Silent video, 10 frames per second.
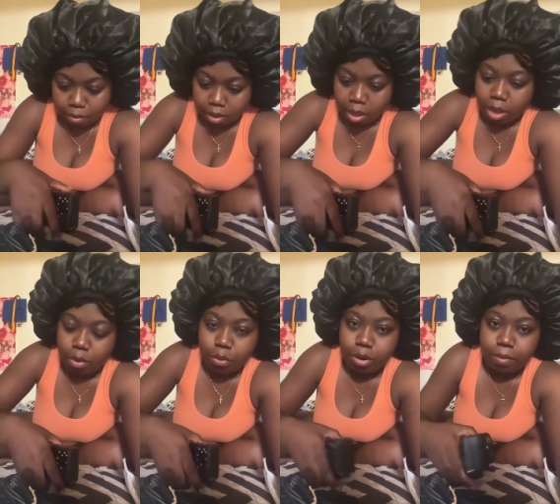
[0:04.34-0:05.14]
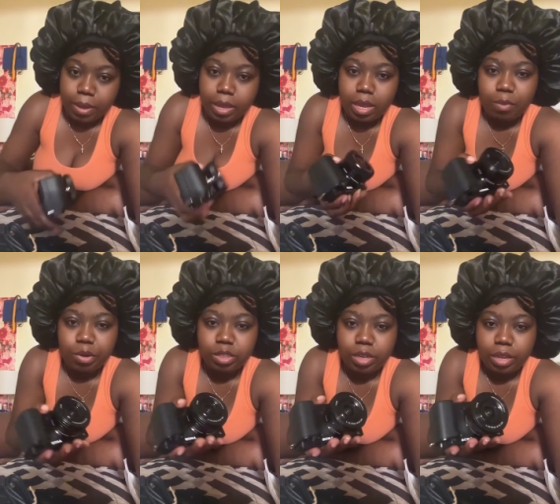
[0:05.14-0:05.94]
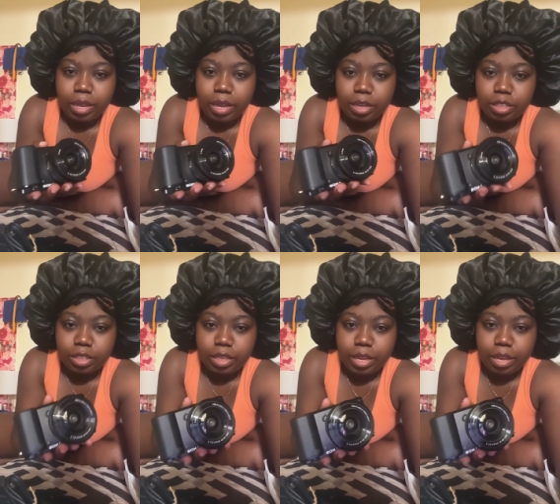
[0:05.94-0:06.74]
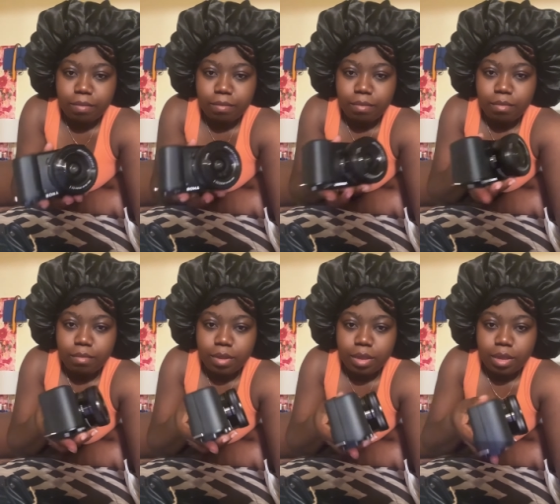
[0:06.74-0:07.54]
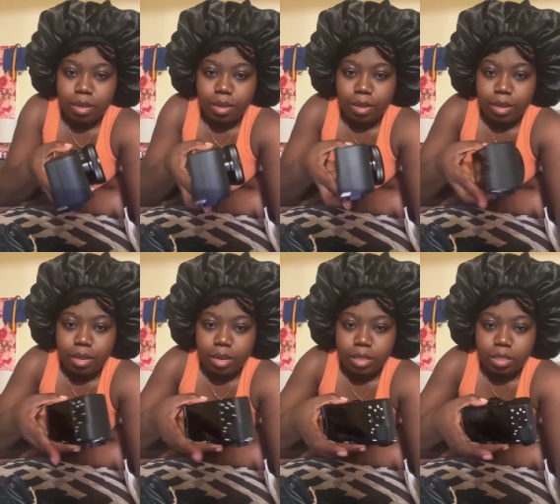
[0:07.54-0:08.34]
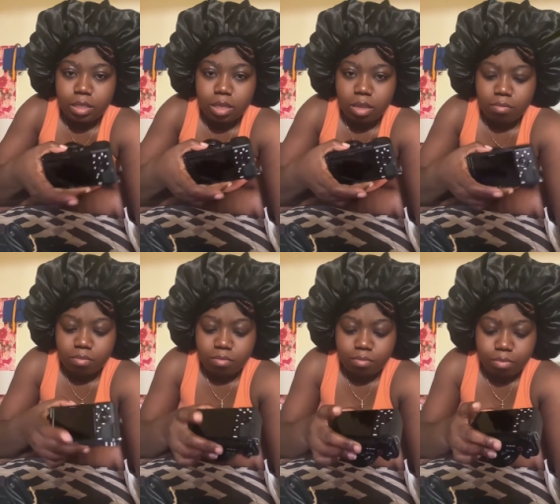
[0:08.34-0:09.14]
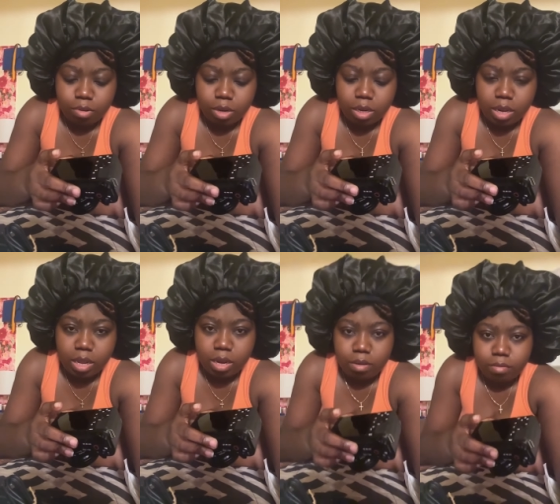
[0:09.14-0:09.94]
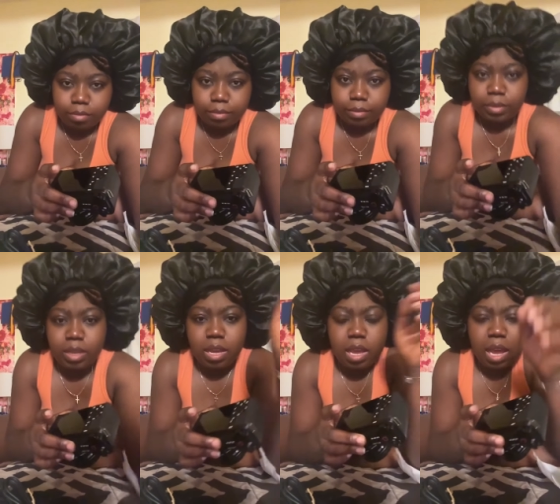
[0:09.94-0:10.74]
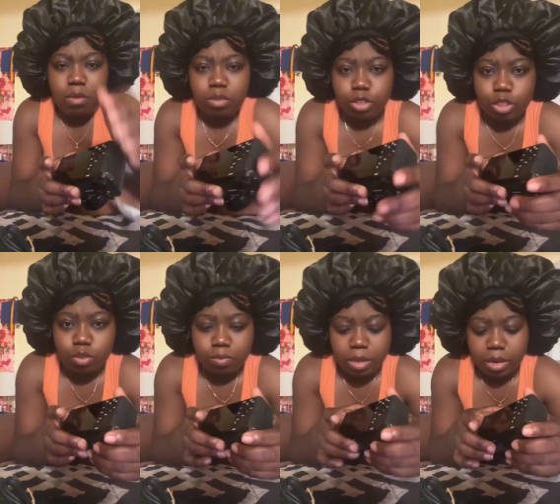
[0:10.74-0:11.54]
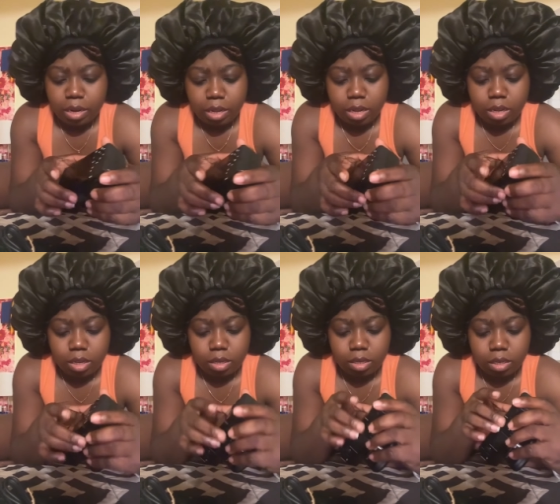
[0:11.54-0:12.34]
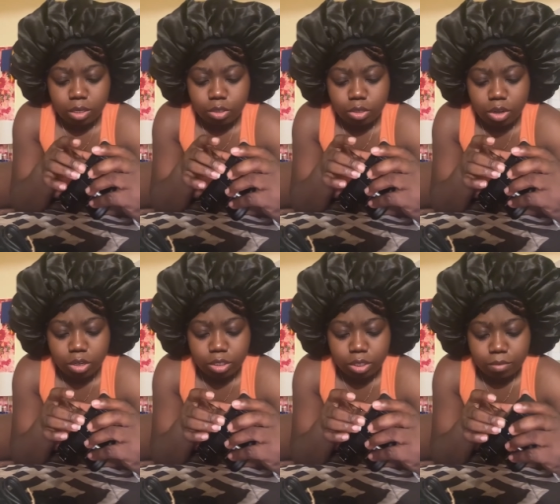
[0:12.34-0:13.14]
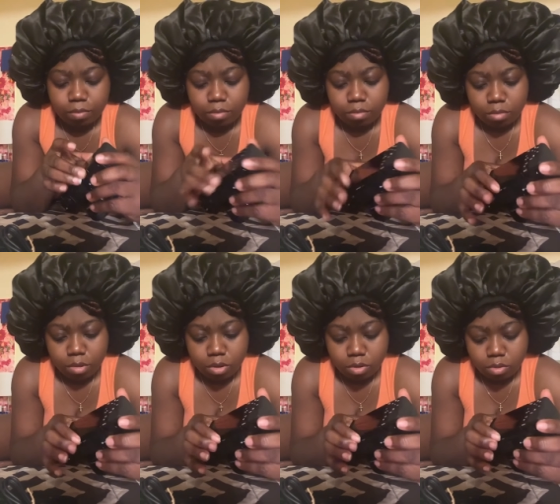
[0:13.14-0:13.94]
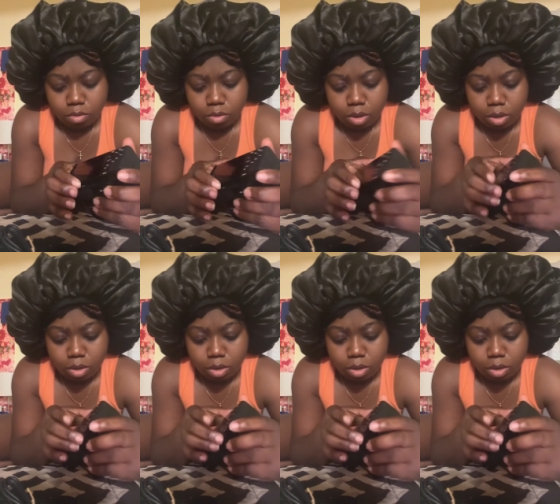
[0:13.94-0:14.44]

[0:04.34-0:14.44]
I ordered my camera today and it just came and it's pretty dead. I would assume that they charged them, or